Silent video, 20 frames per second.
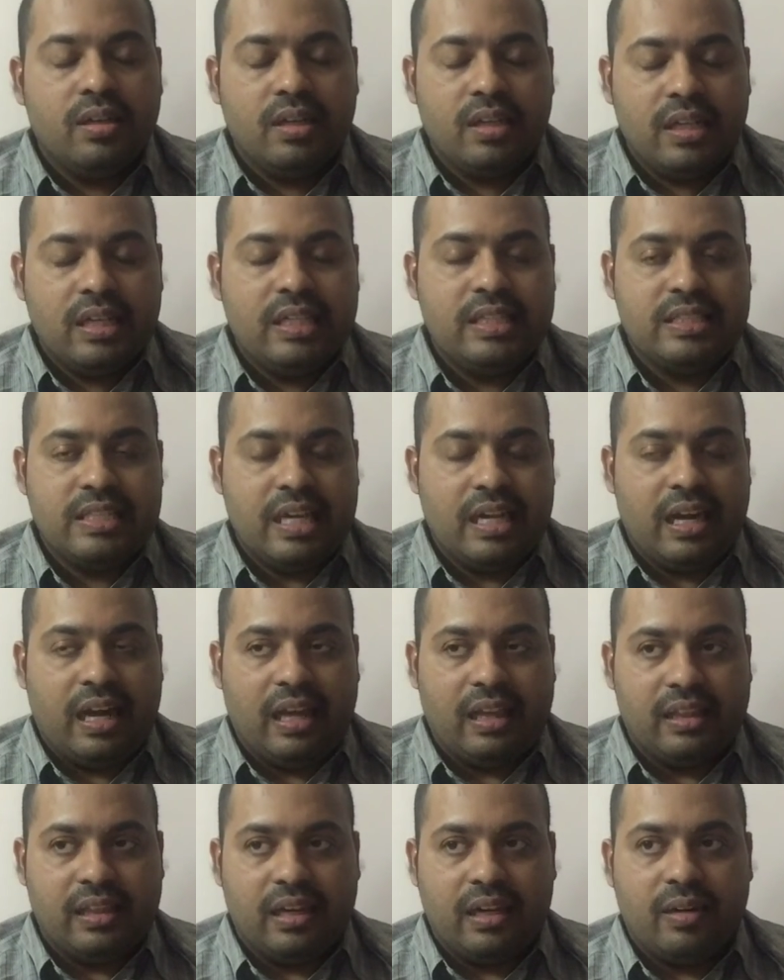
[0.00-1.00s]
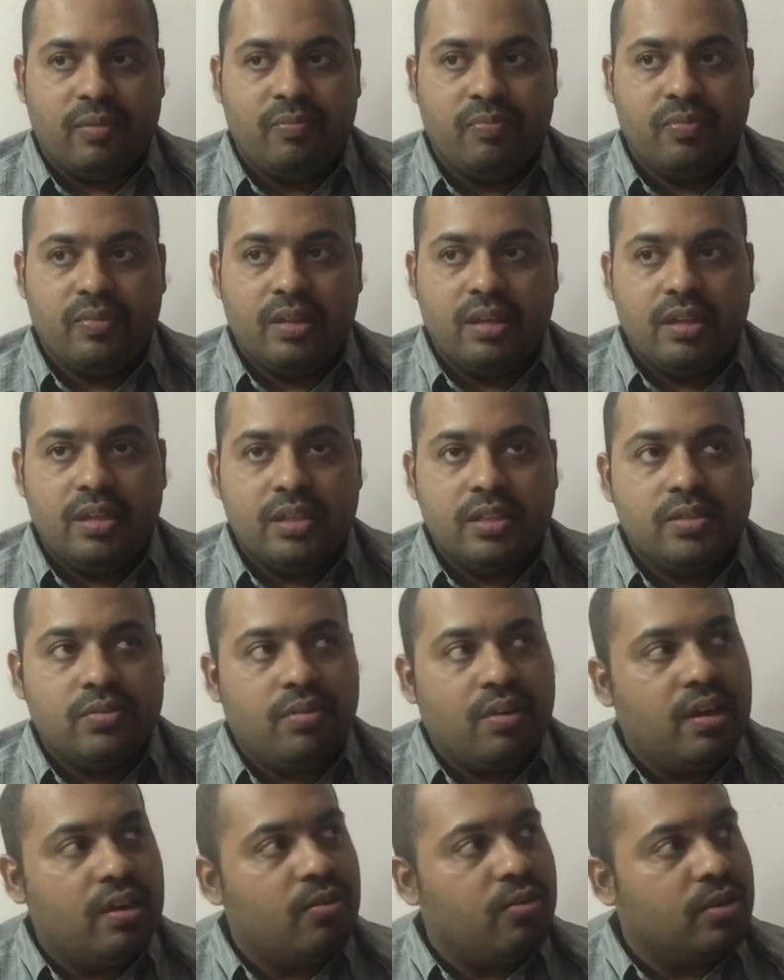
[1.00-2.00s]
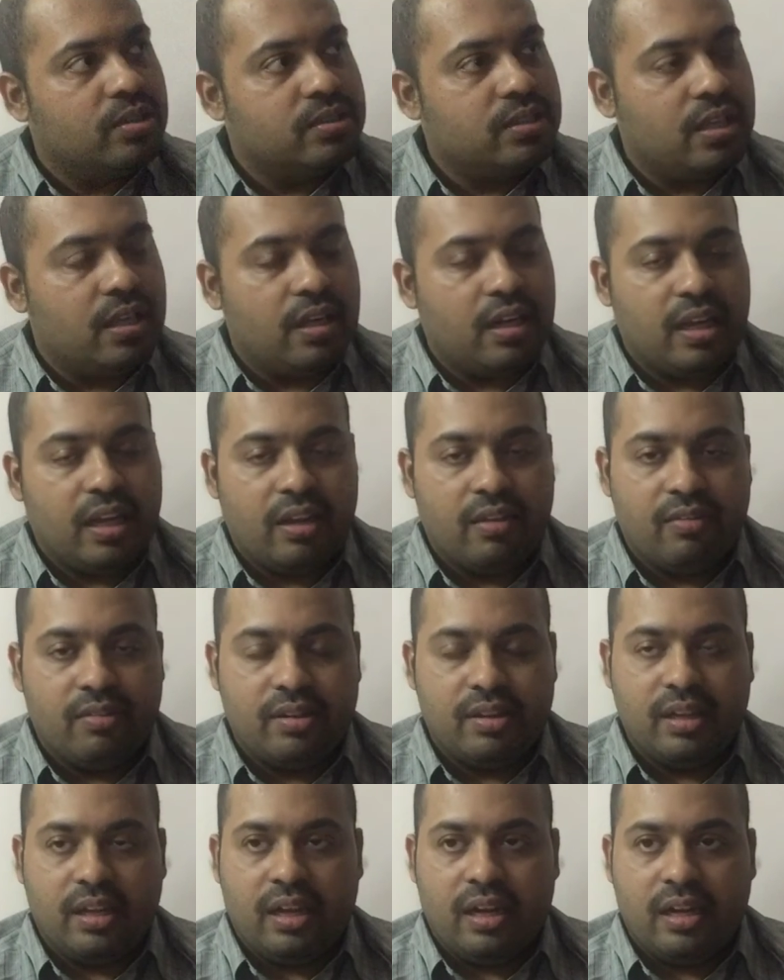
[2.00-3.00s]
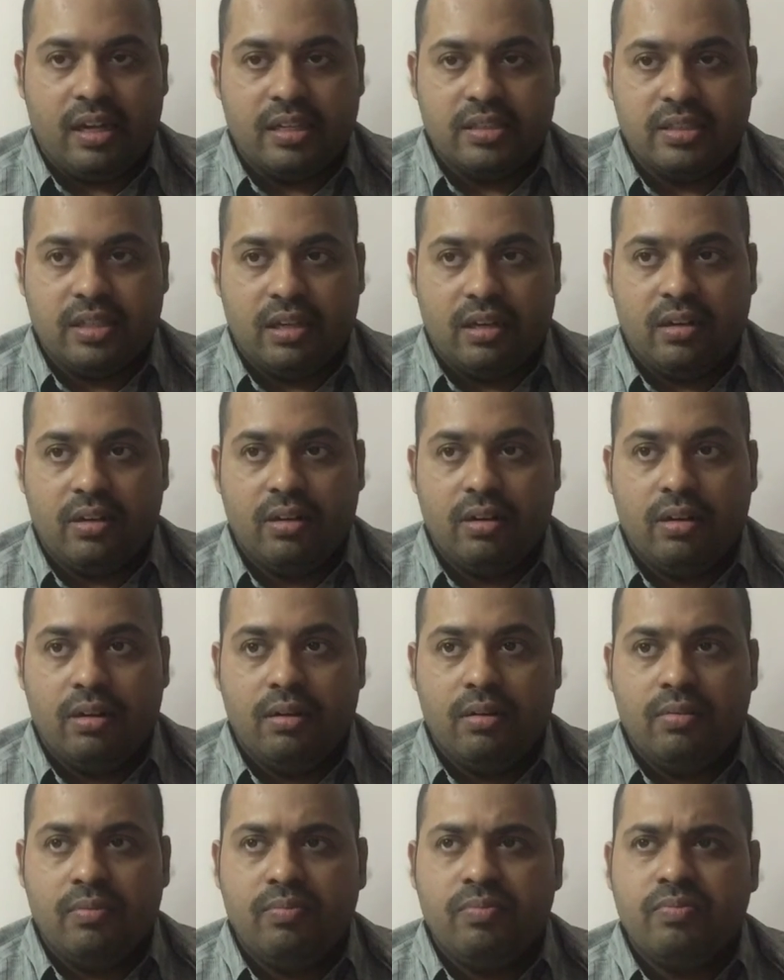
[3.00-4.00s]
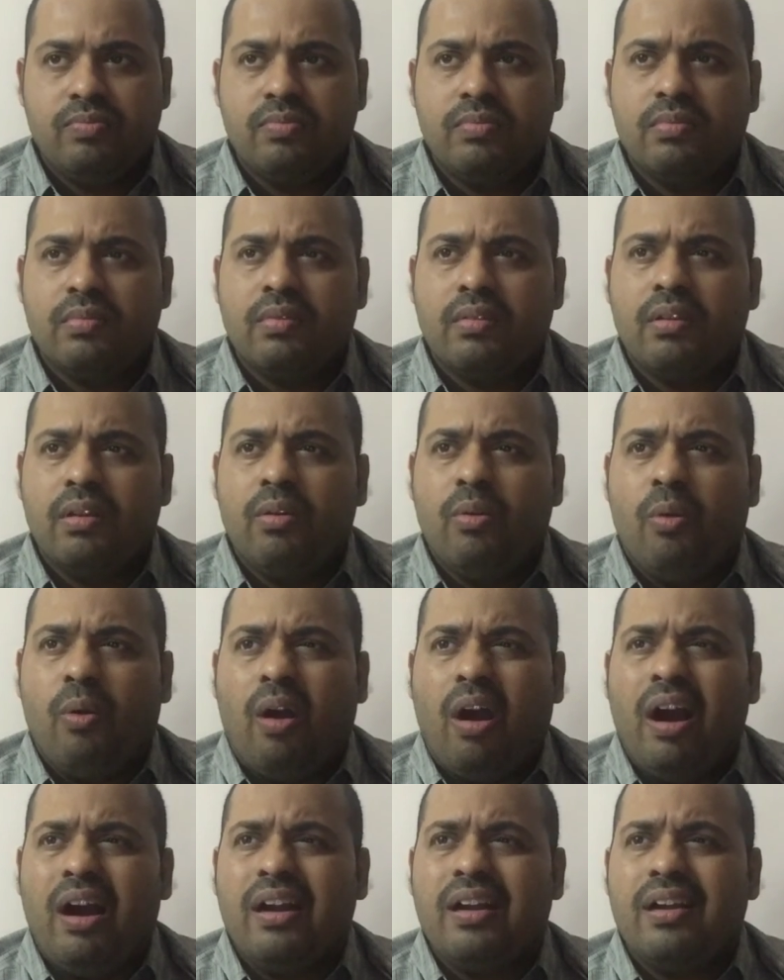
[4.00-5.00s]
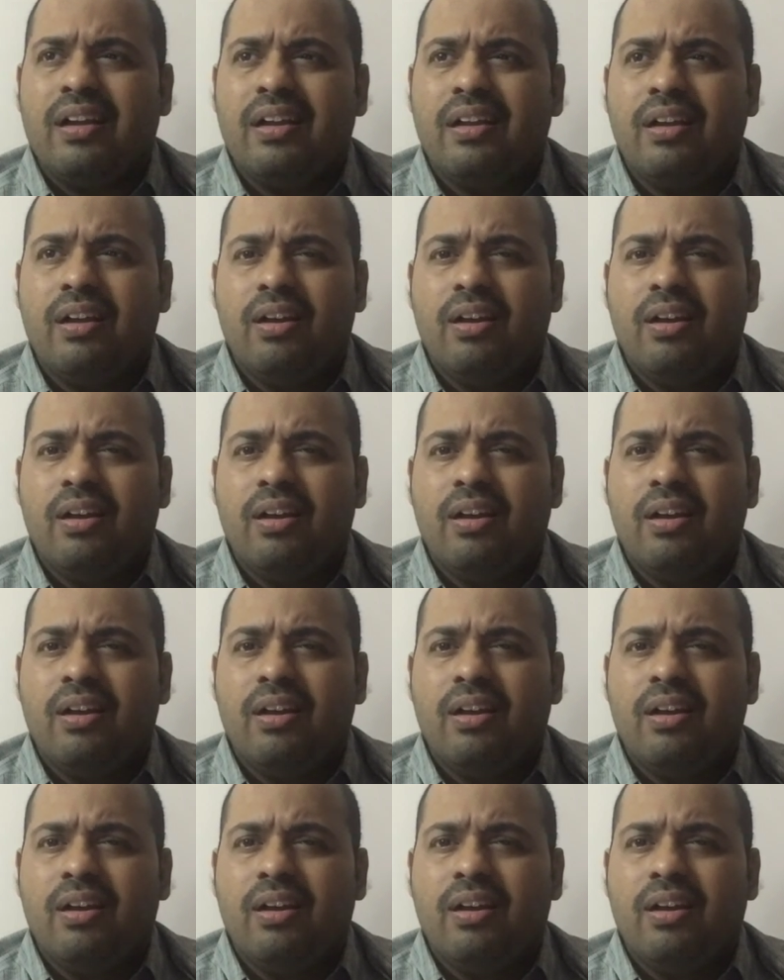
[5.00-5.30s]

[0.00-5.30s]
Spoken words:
He said like that. His friend was hearing everything and he said, what?